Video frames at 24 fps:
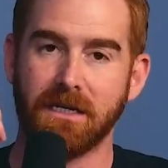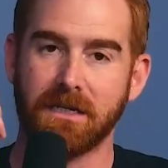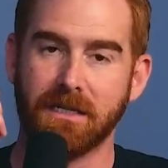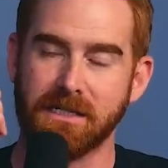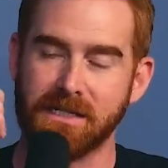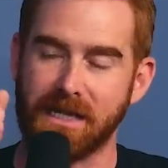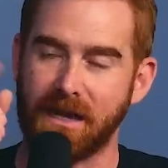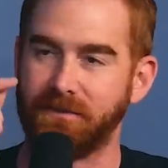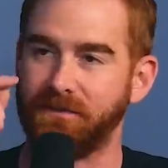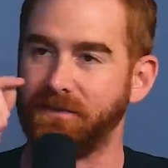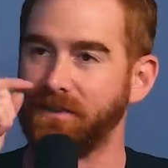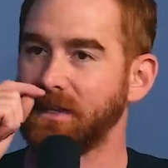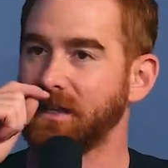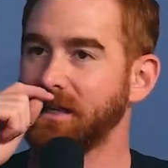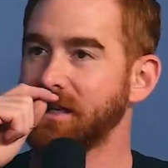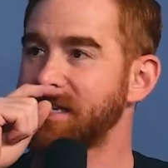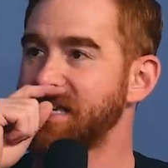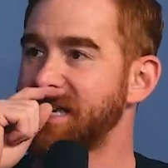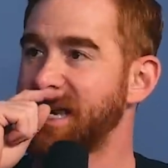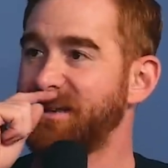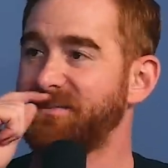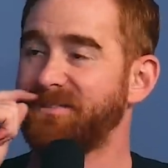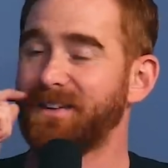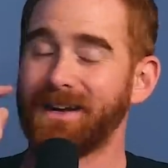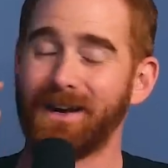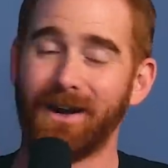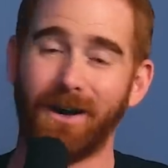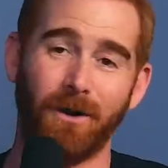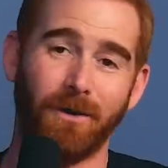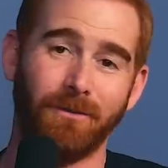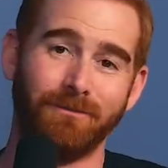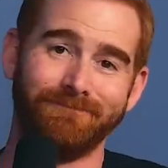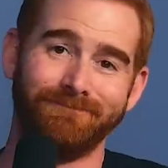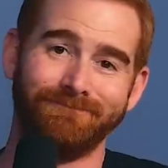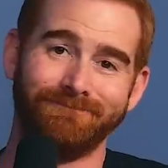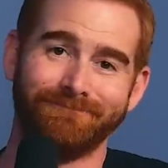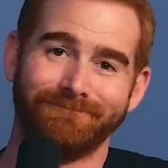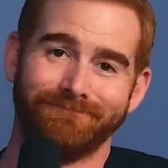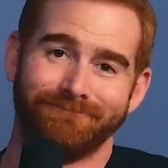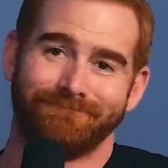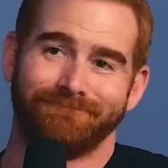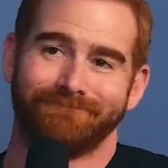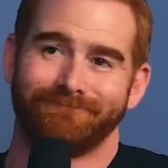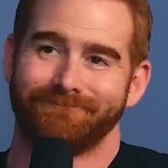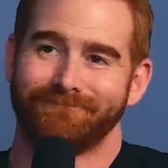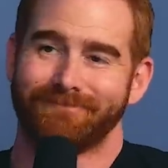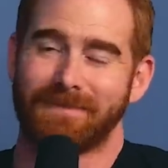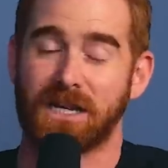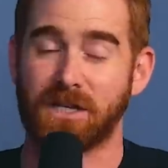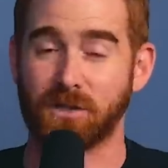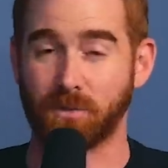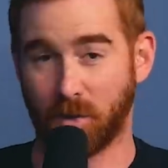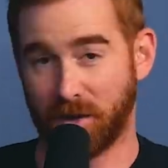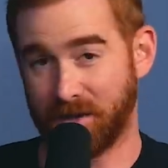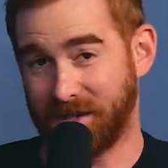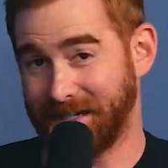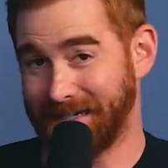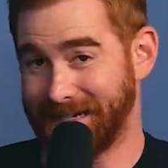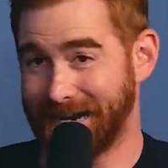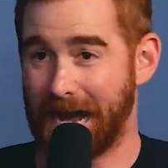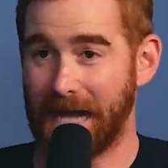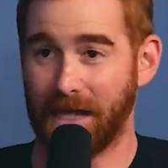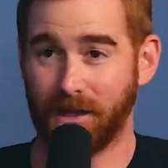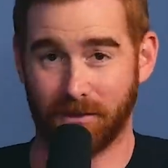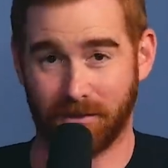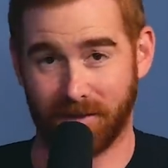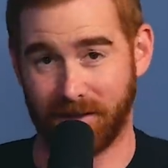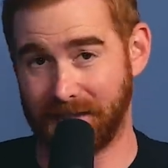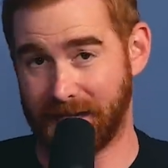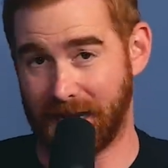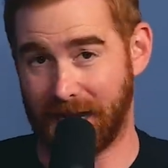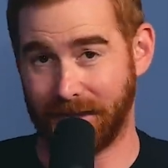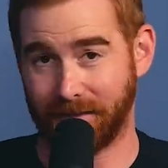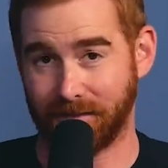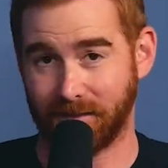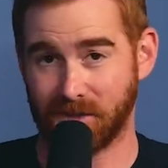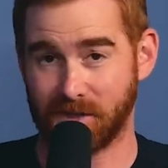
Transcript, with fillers: because that feeling safe at home, that's worth $1 a day.